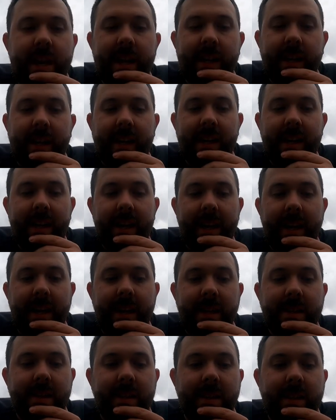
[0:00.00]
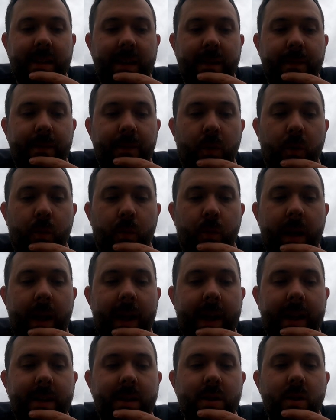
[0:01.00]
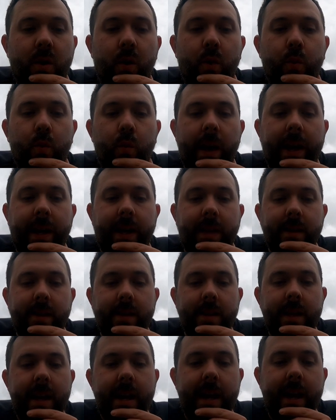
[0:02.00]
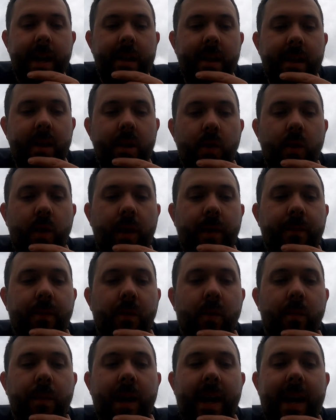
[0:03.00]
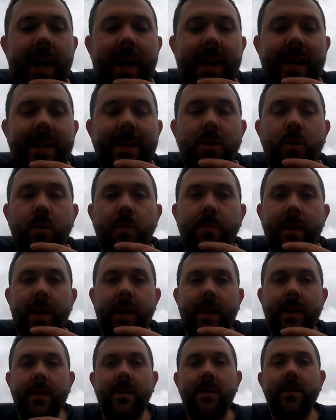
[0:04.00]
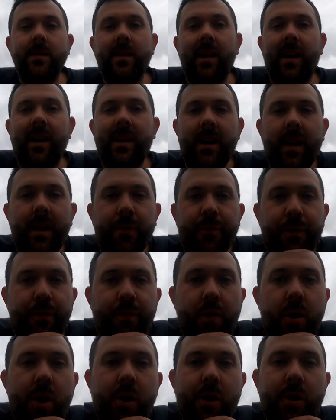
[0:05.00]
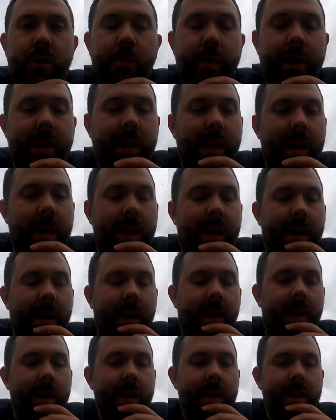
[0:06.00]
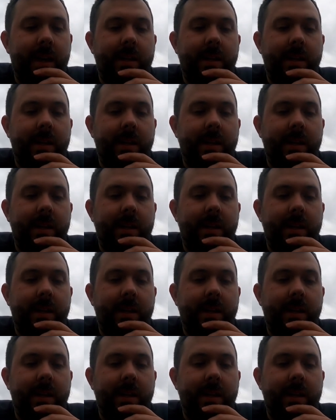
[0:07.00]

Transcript: then can lead to deformed legs or wings in the newly formed adult bees, kind of like varroa with the